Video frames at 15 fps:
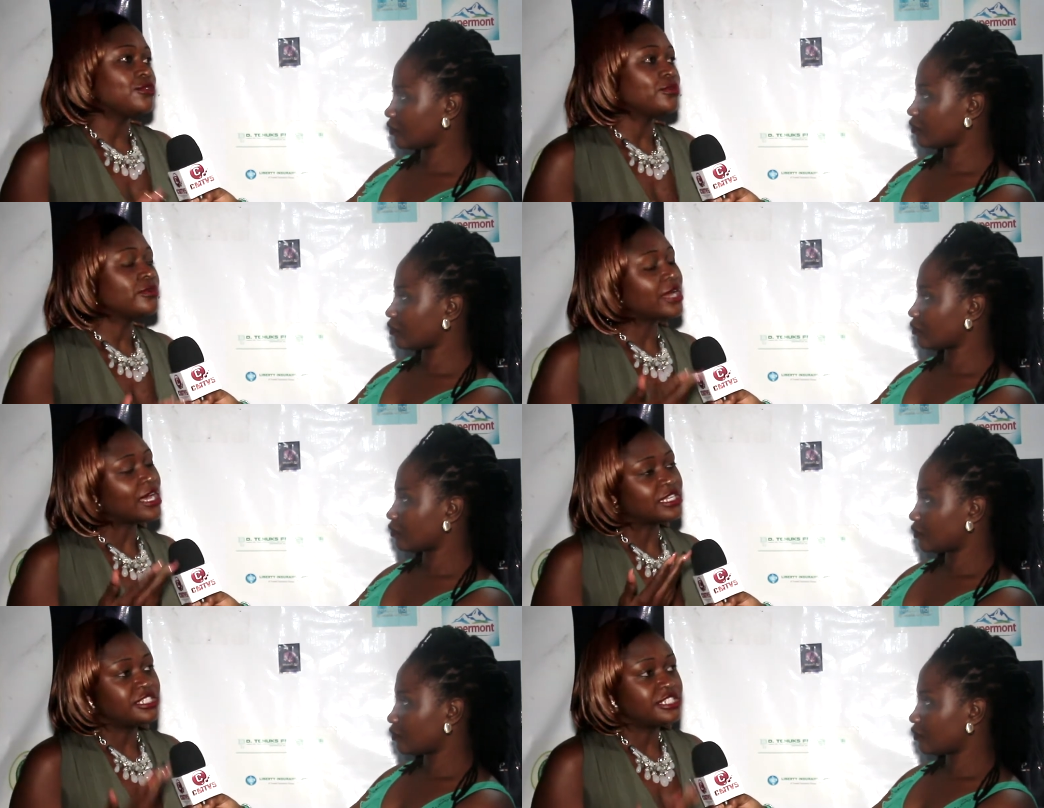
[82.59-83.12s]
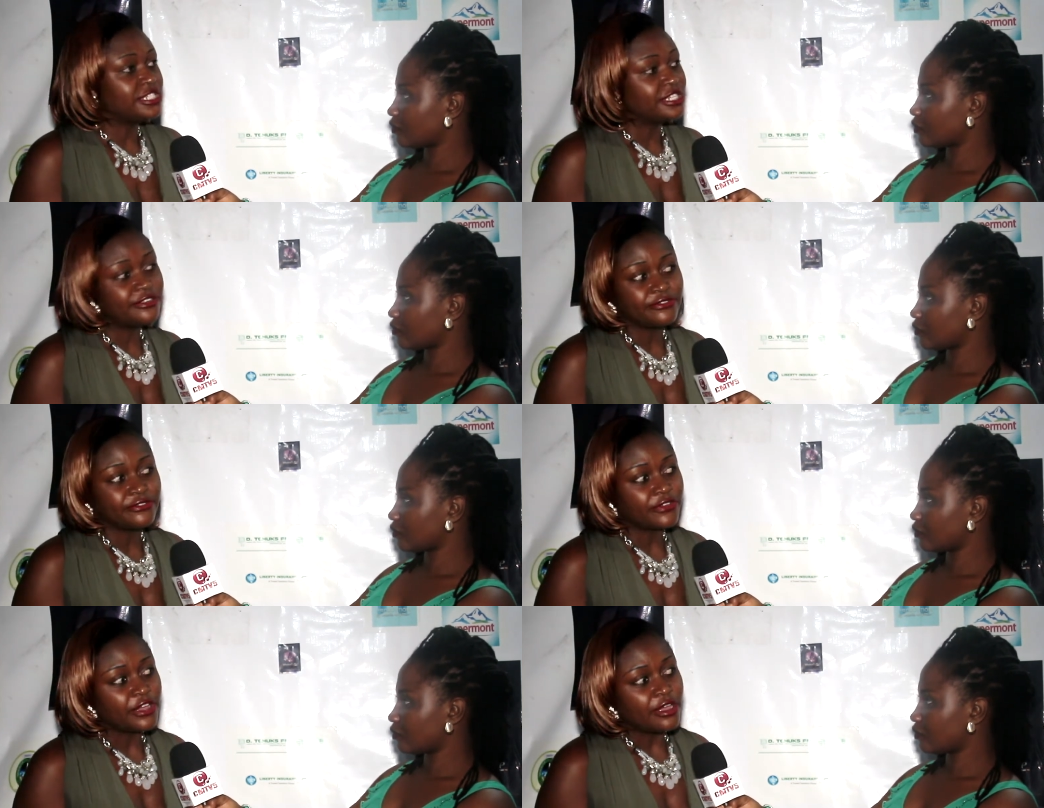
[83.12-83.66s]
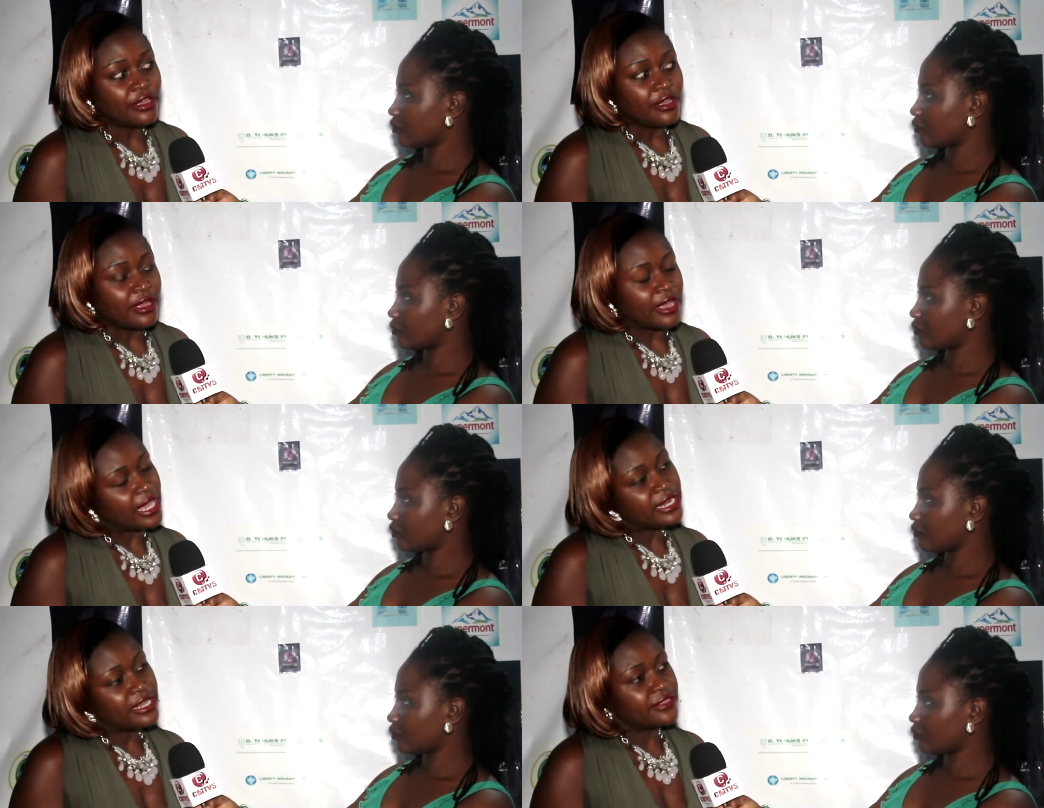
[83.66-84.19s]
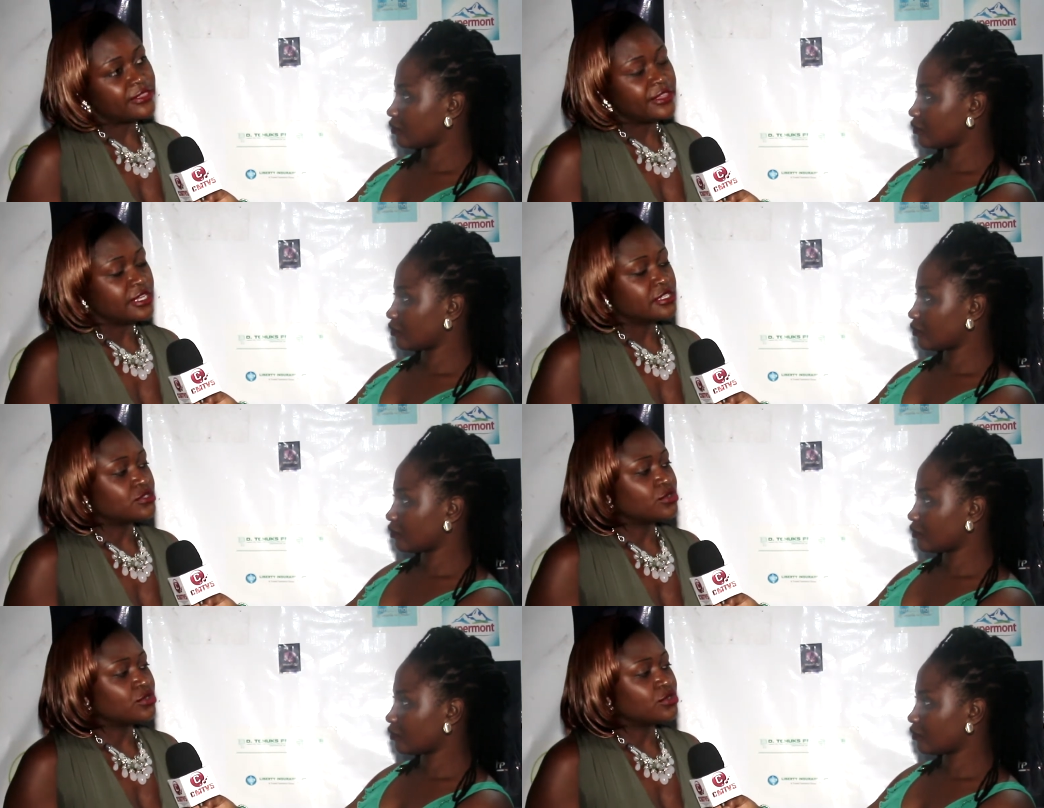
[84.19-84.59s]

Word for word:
Speaker 1: you won't achieve anything.